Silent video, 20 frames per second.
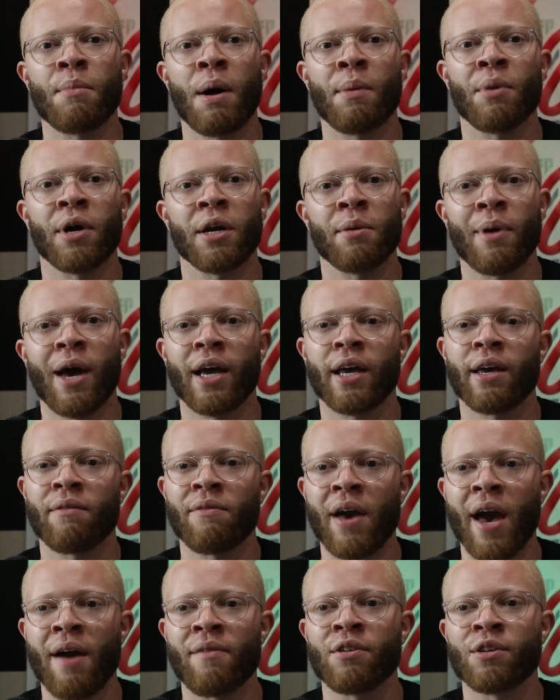my money back if
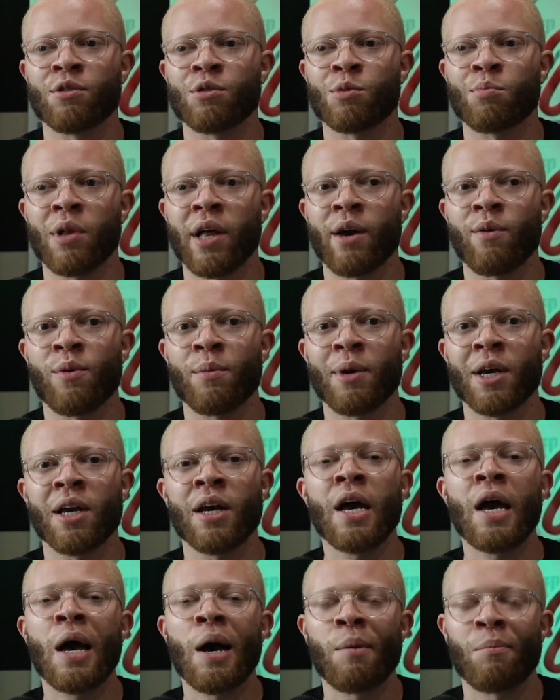Gavin is playing with me.
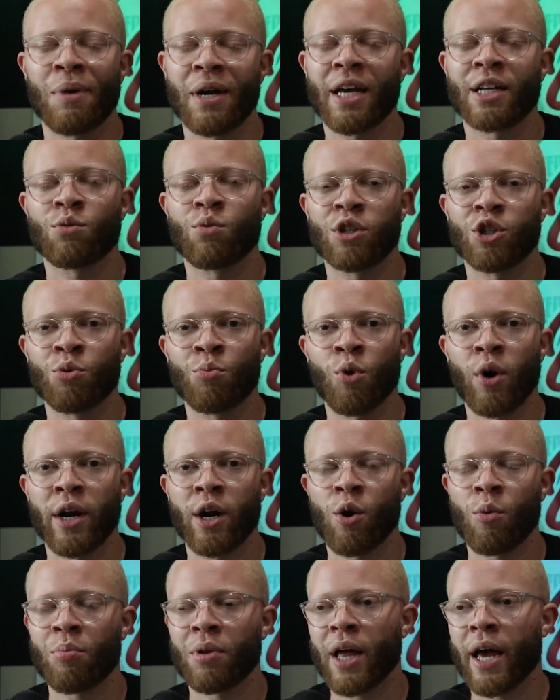But guess what? Your boy
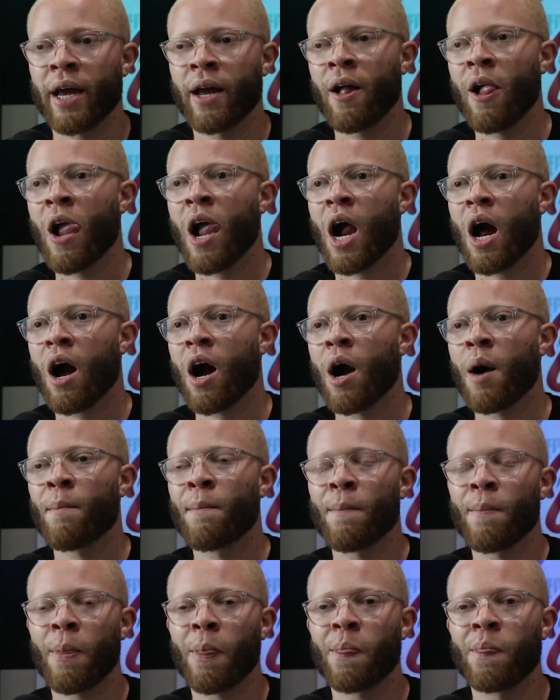don't play.
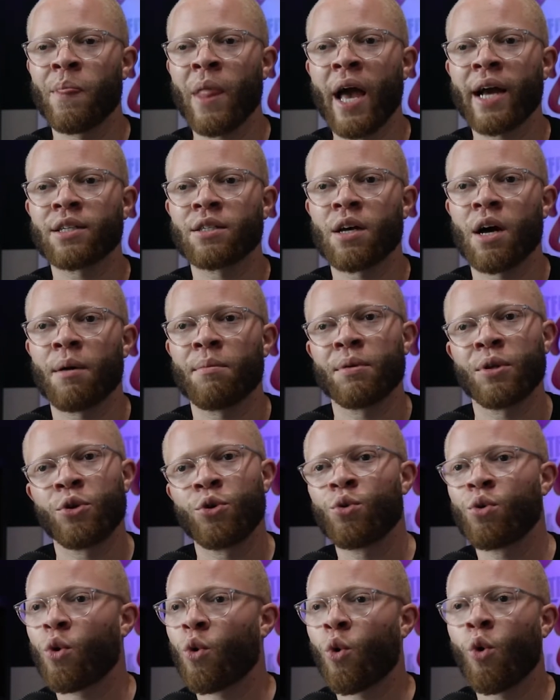Next up,
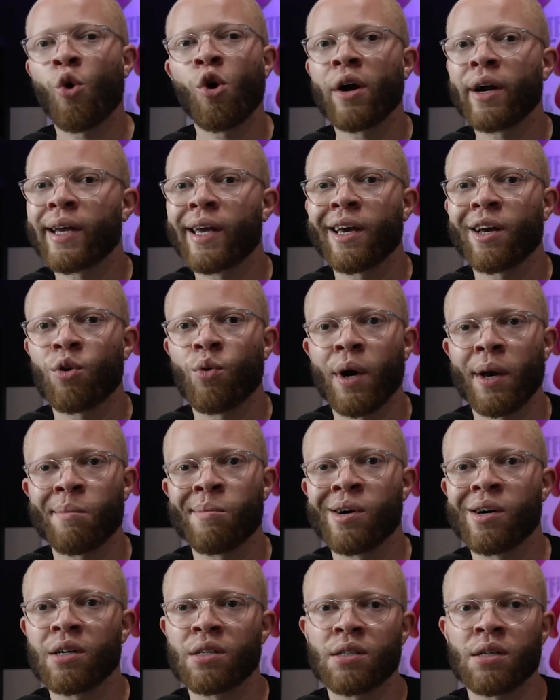you get
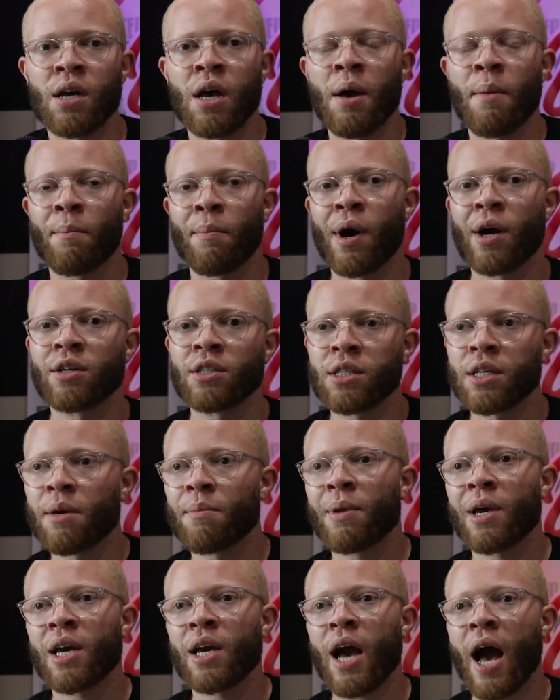QuickBooks. Personally,
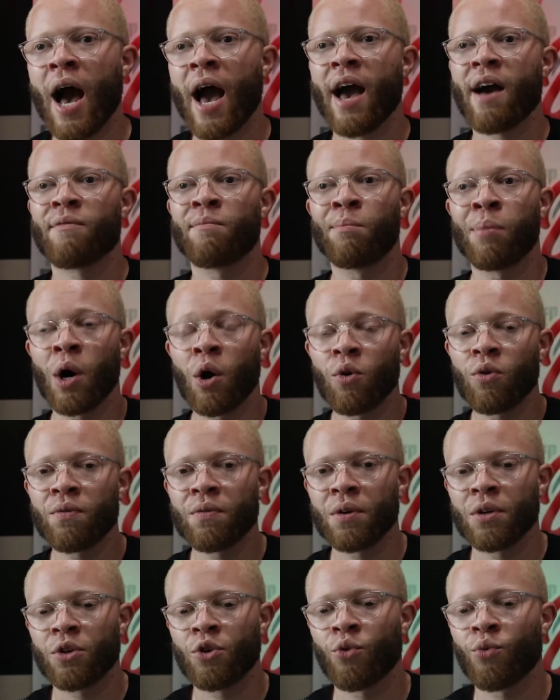me, I have both.
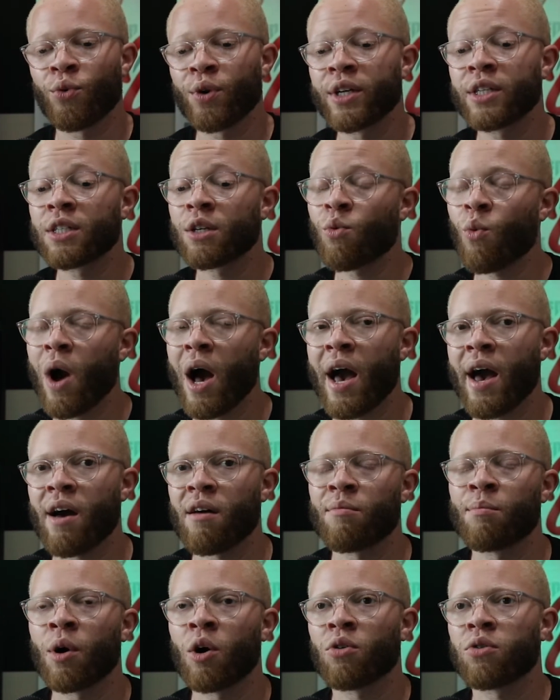The reason why I
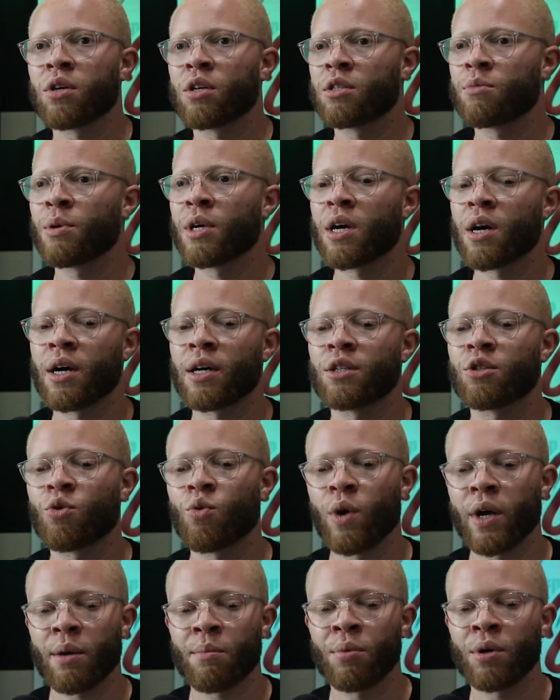have both is because
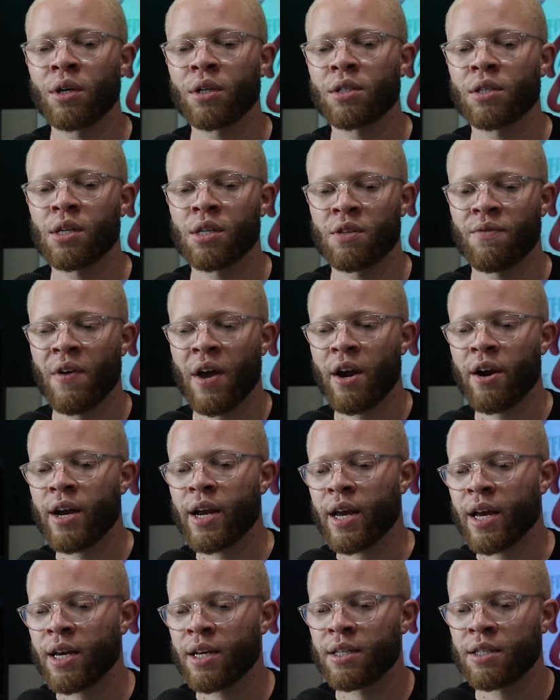QuickBooks is
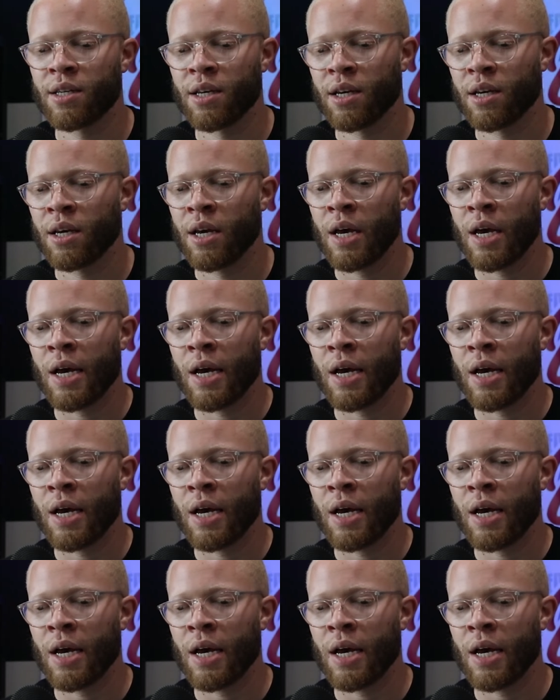very easy